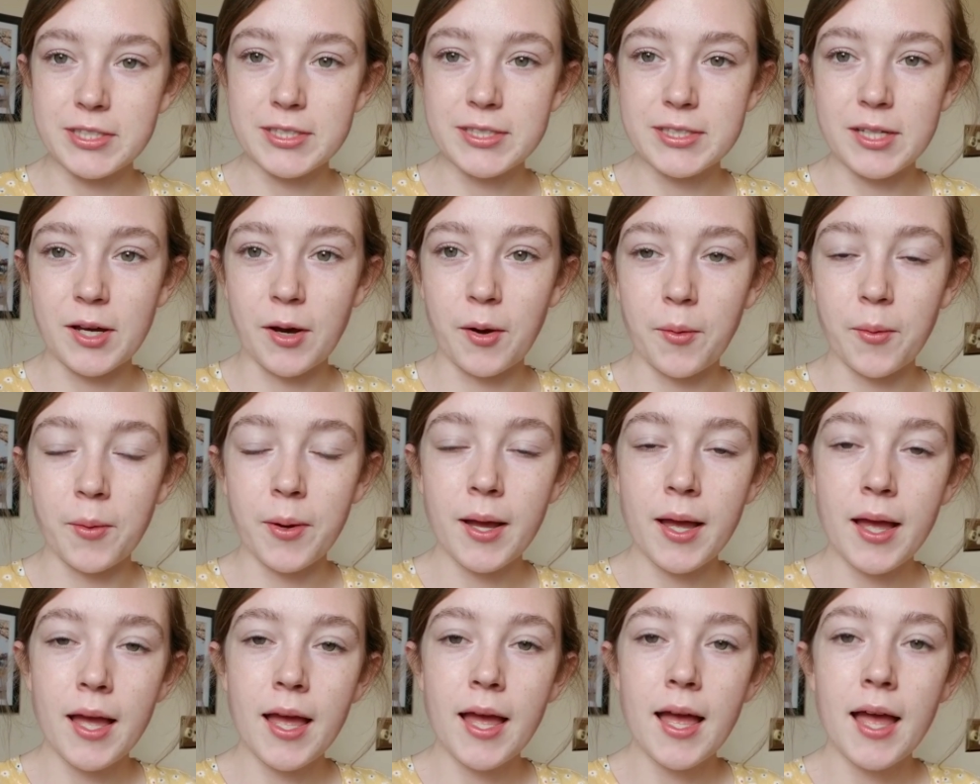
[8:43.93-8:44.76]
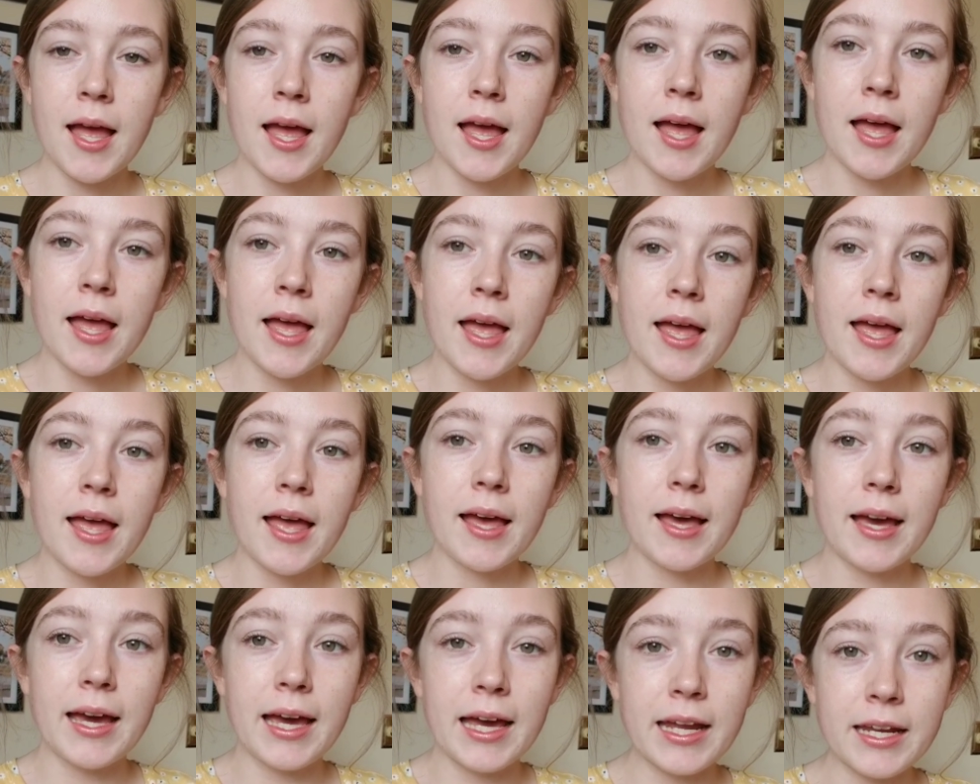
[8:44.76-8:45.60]
So
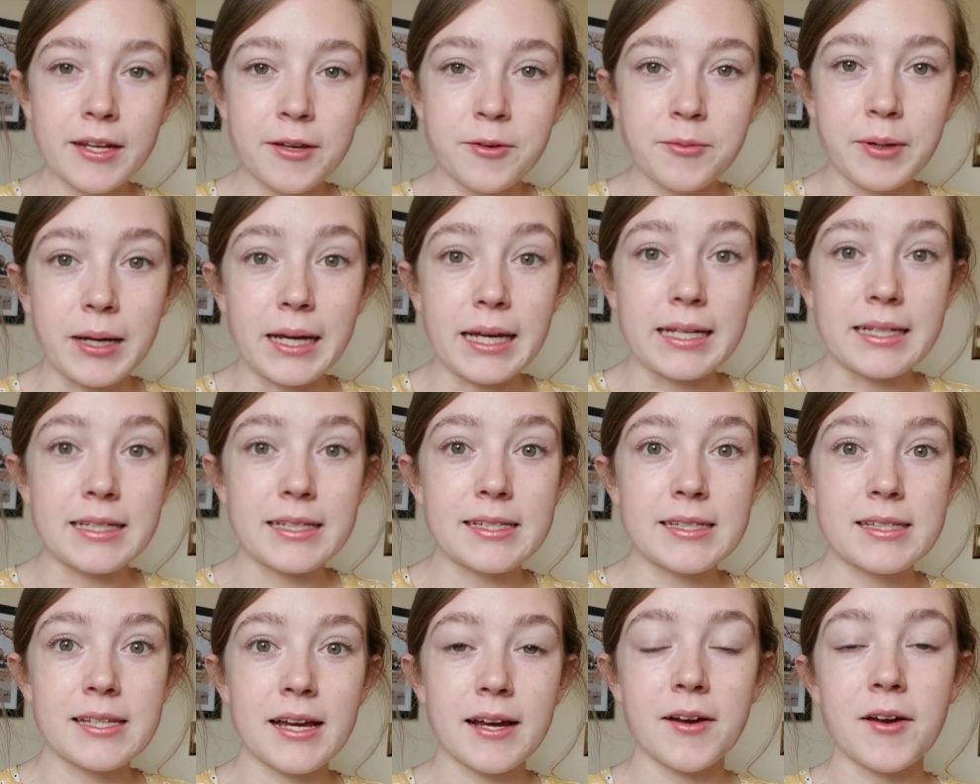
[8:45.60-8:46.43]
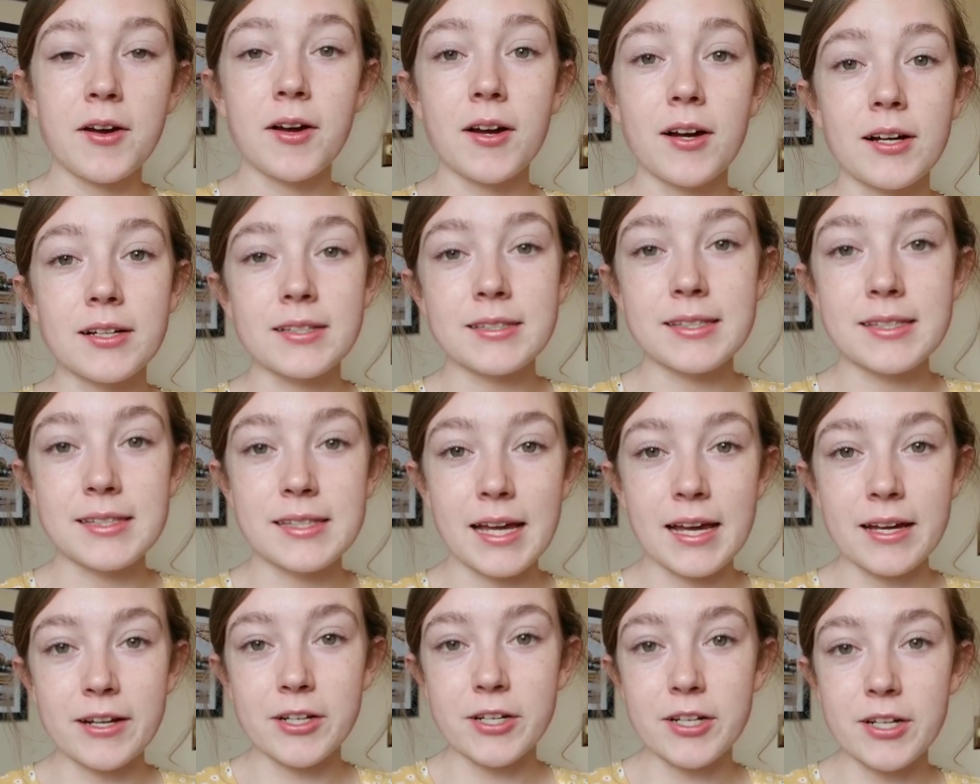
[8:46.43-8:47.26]
anyways, on
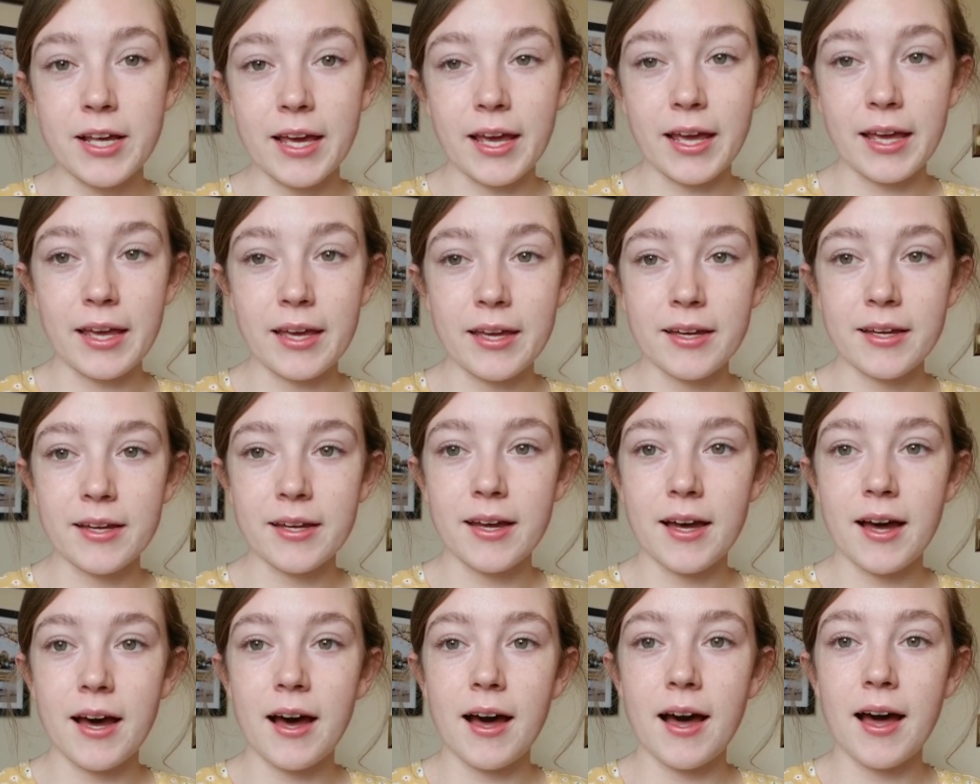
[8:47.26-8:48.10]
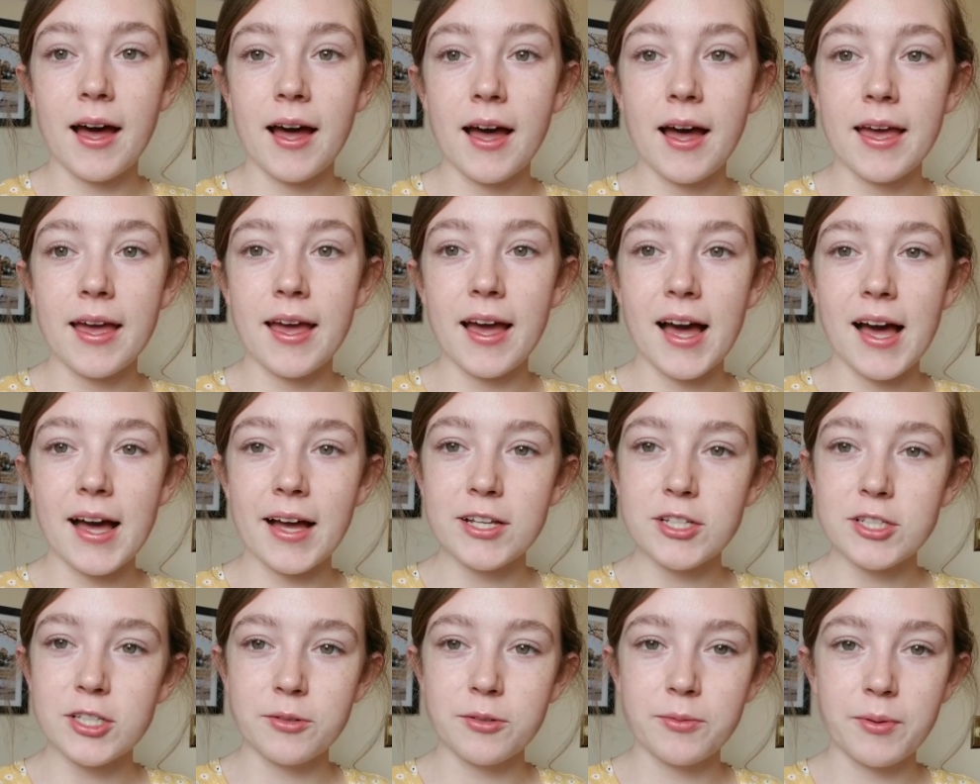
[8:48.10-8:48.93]
Saturday, I
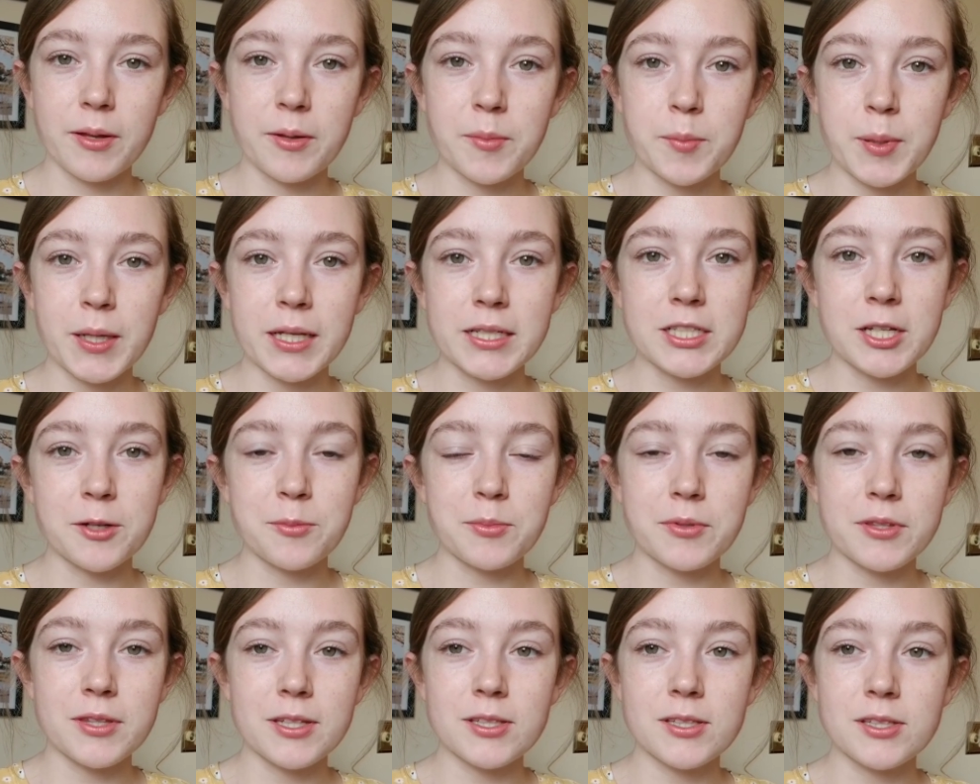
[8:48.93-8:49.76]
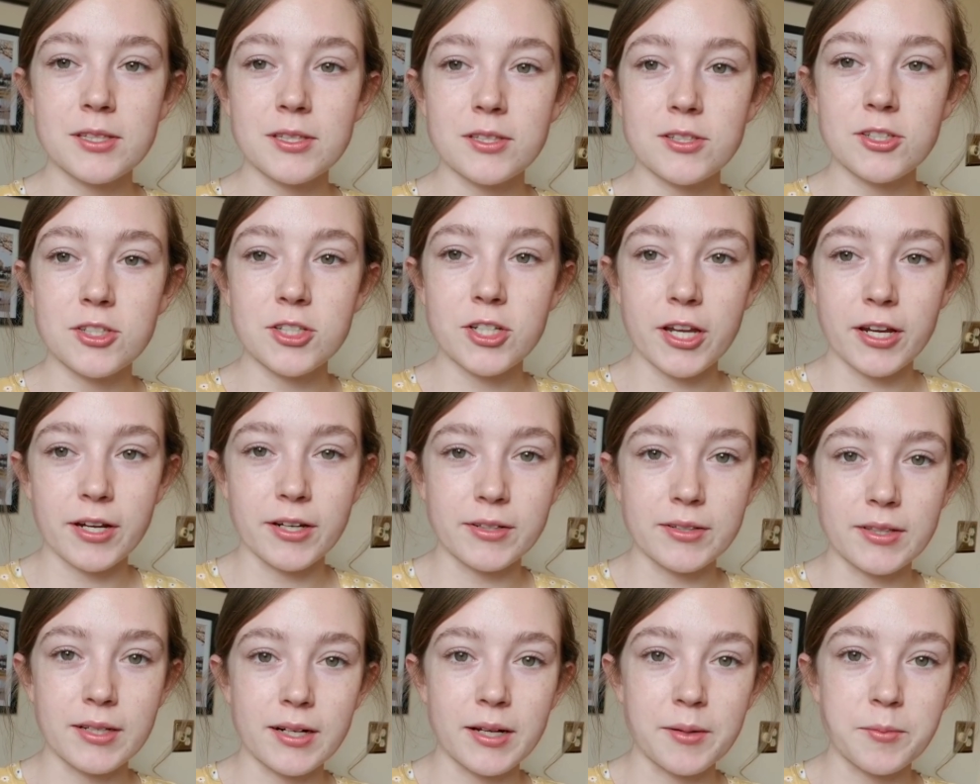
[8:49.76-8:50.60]
actually went and picked up this chair
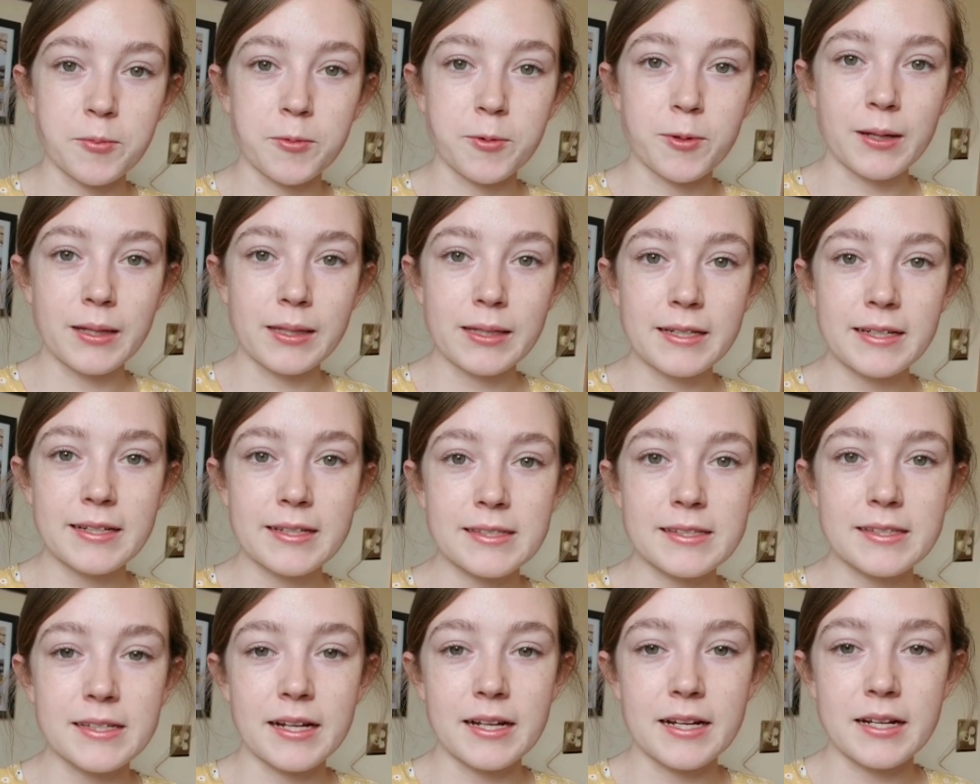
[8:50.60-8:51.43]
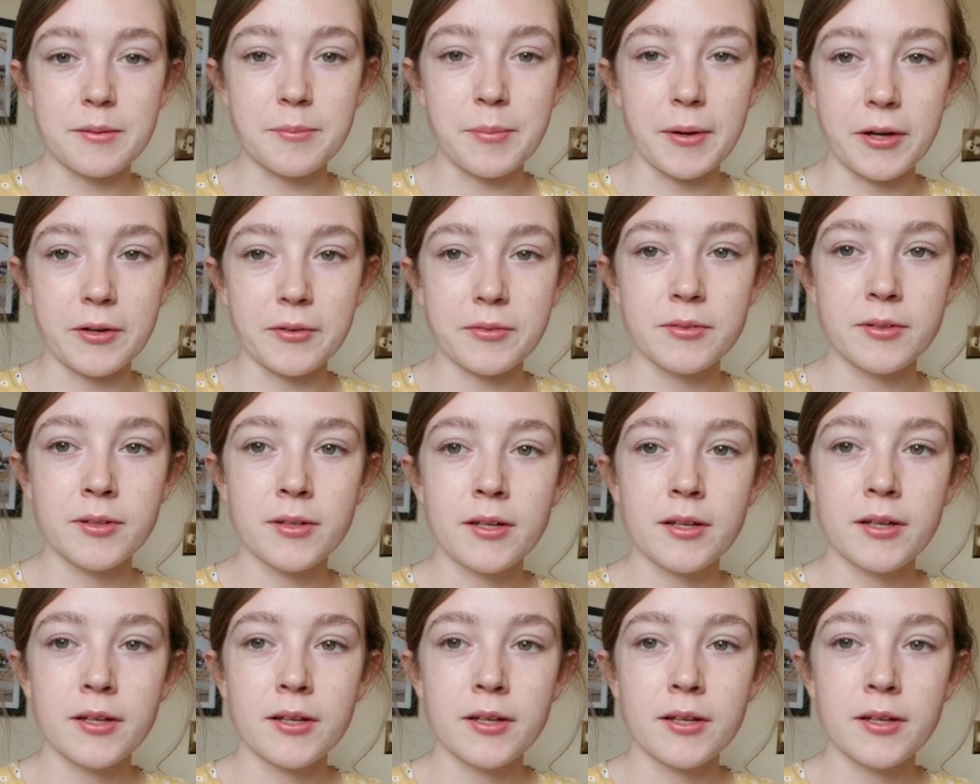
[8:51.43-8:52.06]
that I'm really excited about.